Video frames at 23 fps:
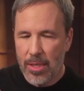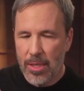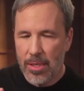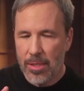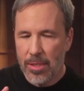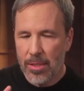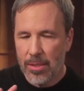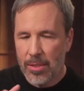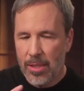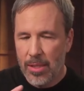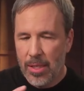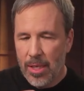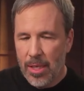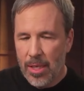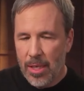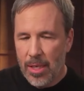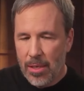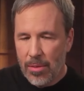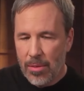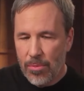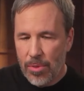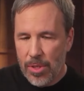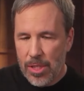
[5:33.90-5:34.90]
to new heights.
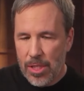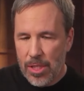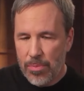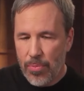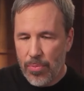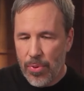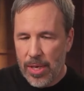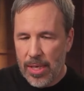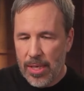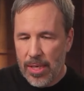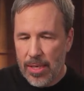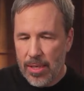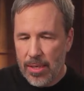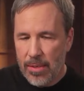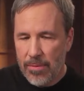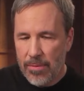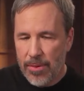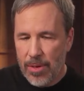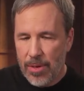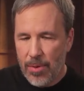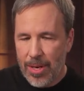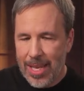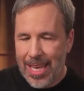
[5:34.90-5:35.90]
Now let's
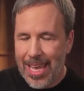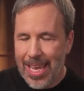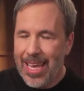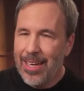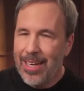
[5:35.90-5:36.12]
talk about